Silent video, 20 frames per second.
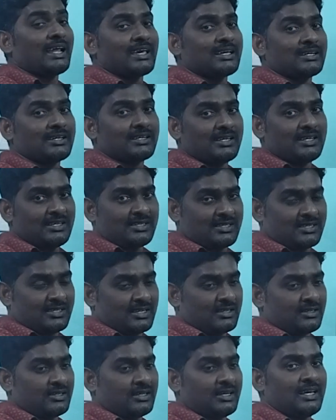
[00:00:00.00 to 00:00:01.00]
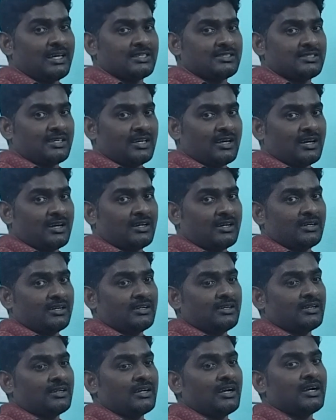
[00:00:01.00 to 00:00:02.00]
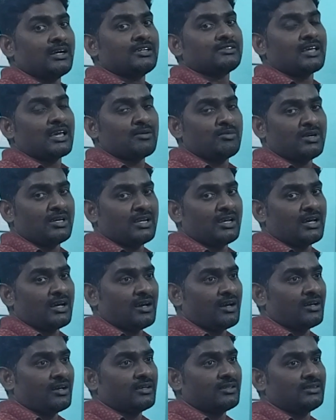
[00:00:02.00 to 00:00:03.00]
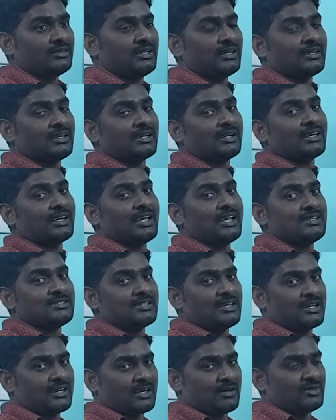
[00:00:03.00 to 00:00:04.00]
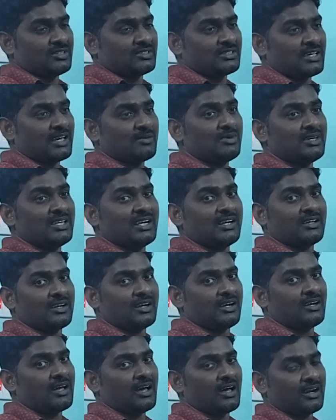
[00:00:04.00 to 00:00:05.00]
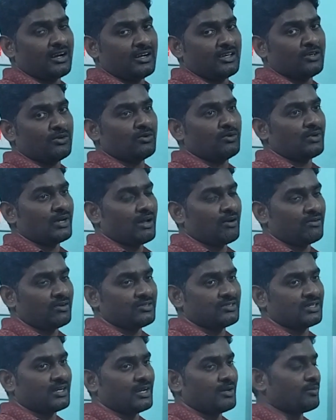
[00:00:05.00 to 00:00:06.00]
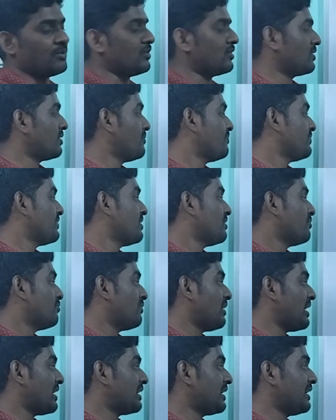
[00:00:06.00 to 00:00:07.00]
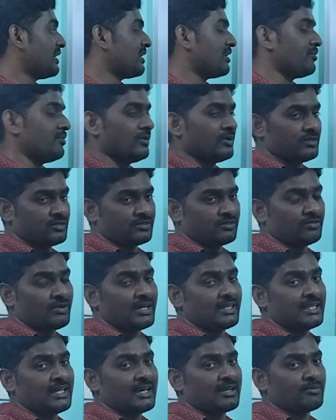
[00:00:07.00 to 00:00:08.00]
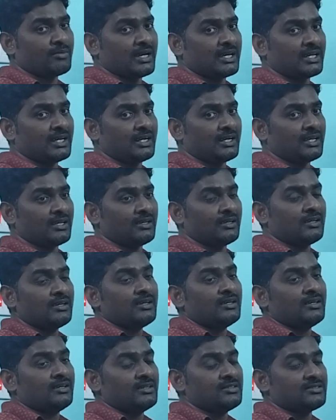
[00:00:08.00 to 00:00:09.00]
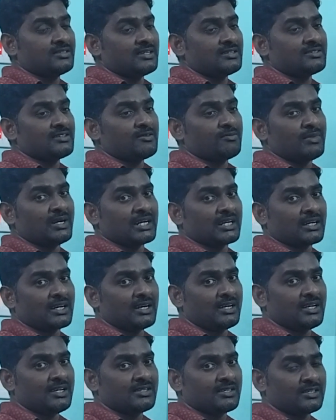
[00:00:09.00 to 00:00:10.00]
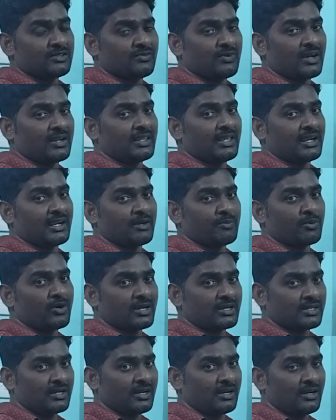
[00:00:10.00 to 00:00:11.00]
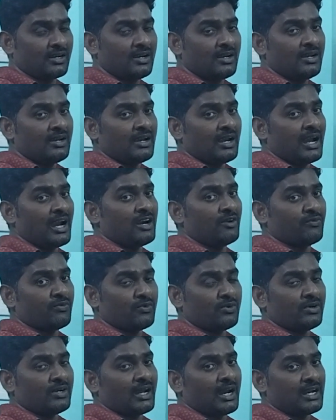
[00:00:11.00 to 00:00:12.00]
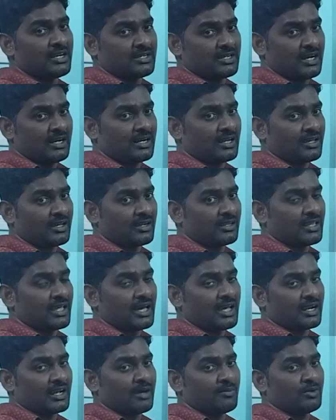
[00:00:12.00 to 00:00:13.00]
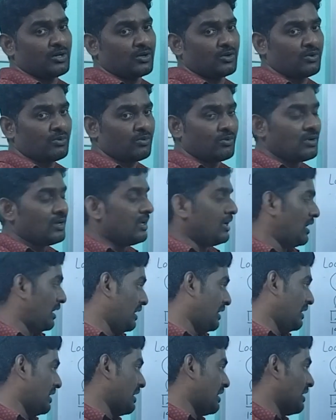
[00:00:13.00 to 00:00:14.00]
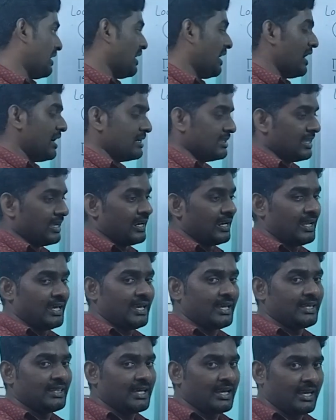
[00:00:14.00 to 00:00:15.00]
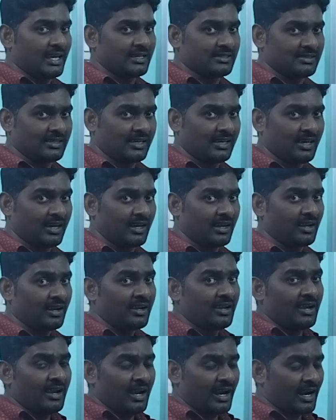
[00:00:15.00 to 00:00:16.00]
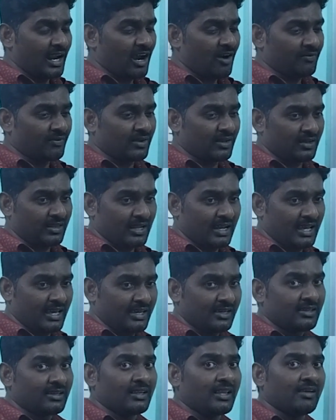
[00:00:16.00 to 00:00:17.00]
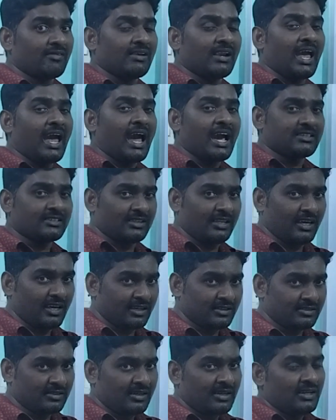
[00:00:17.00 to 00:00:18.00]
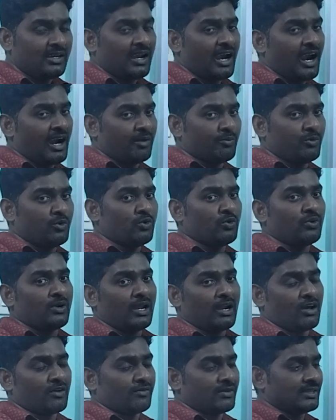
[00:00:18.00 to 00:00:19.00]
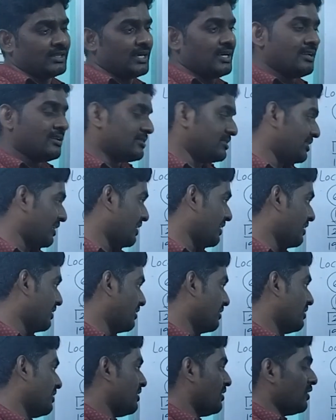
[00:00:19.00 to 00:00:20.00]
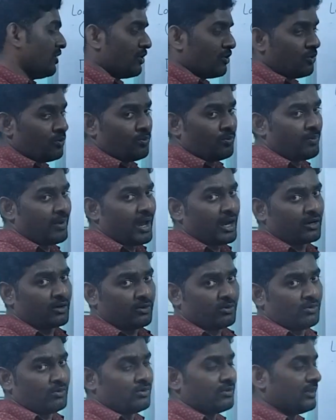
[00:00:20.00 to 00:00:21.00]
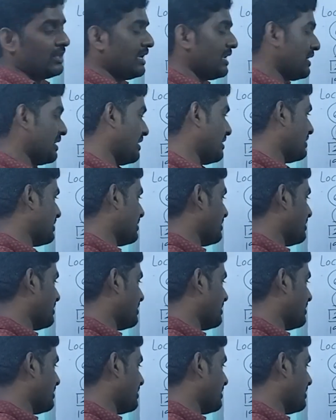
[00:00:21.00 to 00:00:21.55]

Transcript: like East Asia and Siberia, that cranes are coming. Siberian crane, already you have listened about. Migratory birds, why they are migrating? In search of better conditions for their reproduction and food and shelter, they are coming to India and they lay the eggs here, and after laying they will hatch the eggs and move along with their children to back to their